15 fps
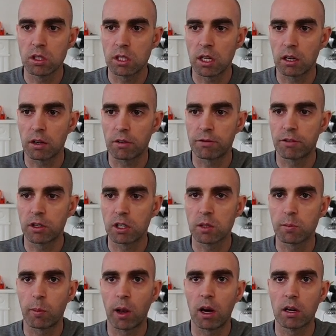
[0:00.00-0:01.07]
They're the
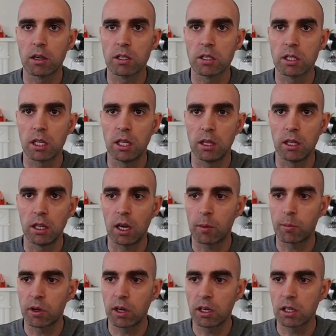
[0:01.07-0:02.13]
first blocks in the
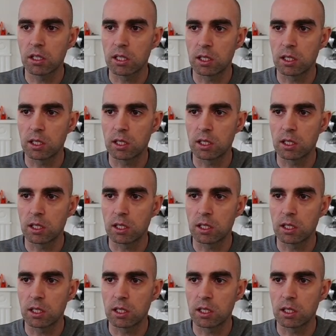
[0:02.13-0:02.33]
operators.